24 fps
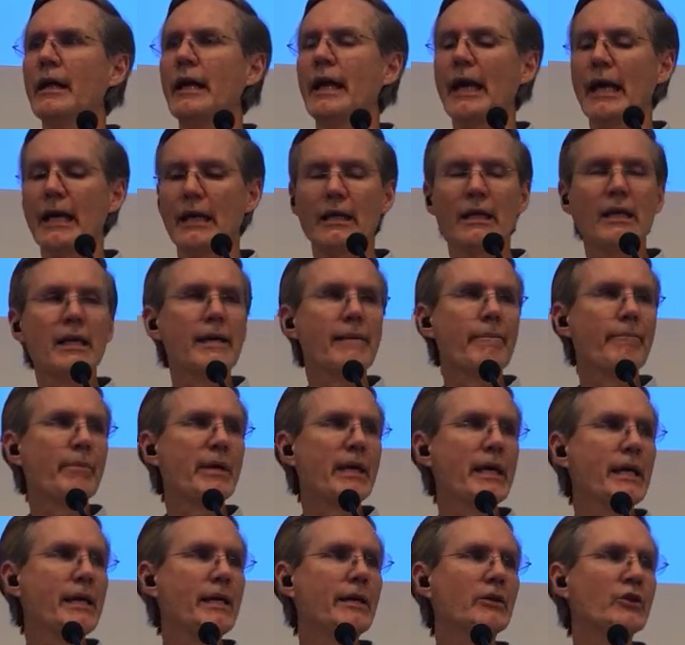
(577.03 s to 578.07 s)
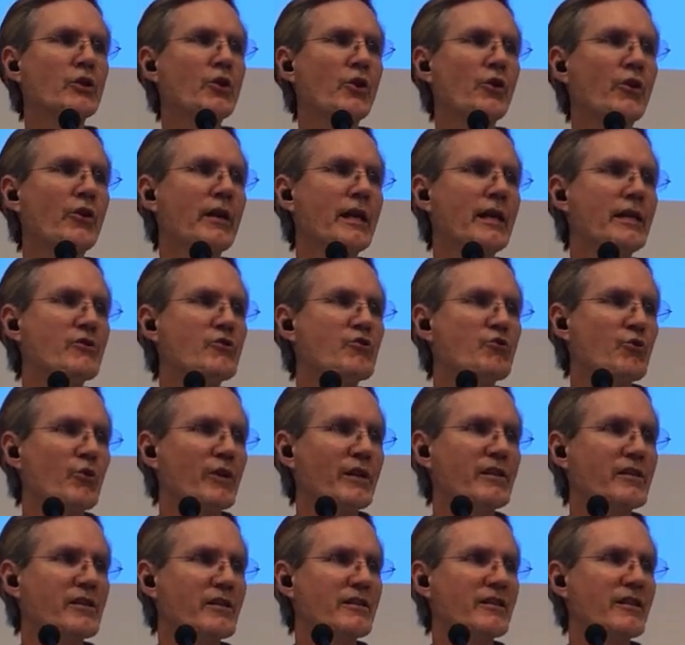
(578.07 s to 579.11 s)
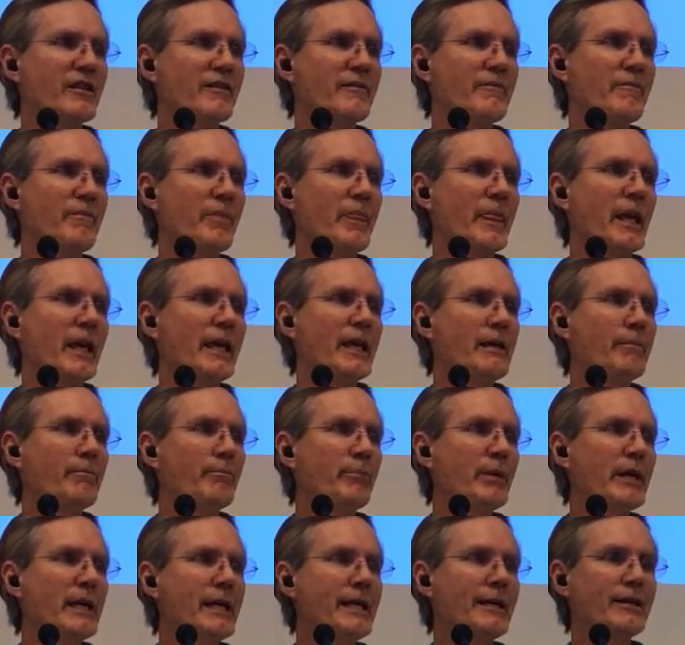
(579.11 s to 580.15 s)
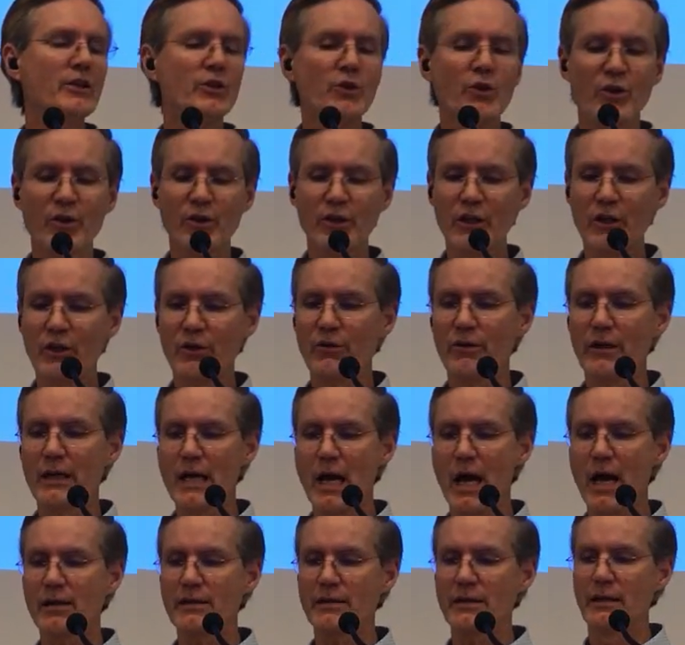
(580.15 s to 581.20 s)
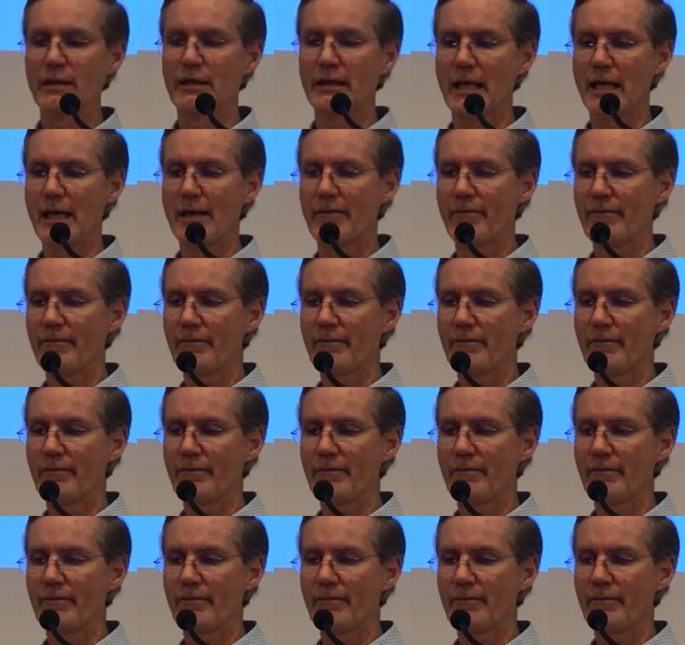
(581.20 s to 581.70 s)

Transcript: And he piqued her interest. He piqued her curiosity.